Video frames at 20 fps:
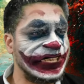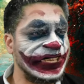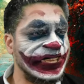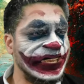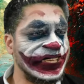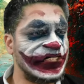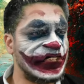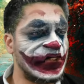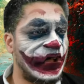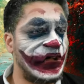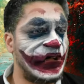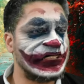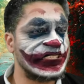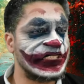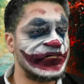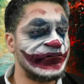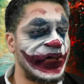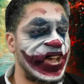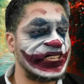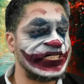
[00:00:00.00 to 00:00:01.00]
it all
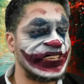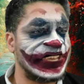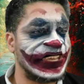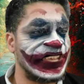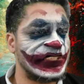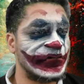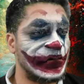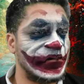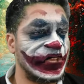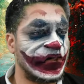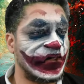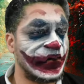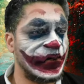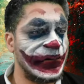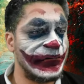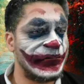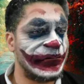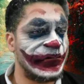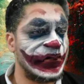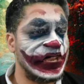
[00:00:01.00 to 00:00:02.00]
smart ass with a
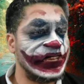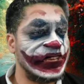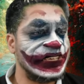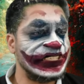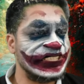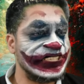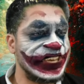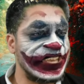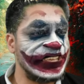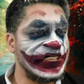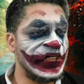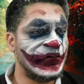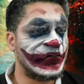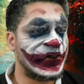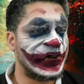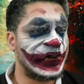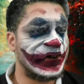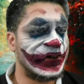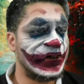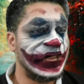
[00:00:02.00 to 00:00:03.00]
quip ready
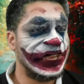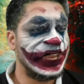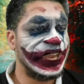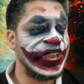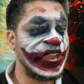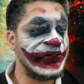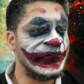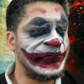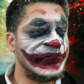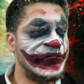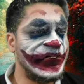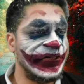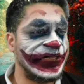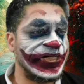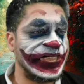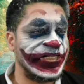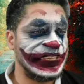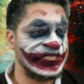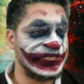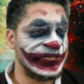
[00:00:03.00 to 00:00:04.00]
for every
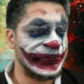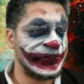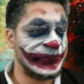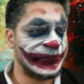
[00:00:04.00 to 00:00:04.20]
occasion.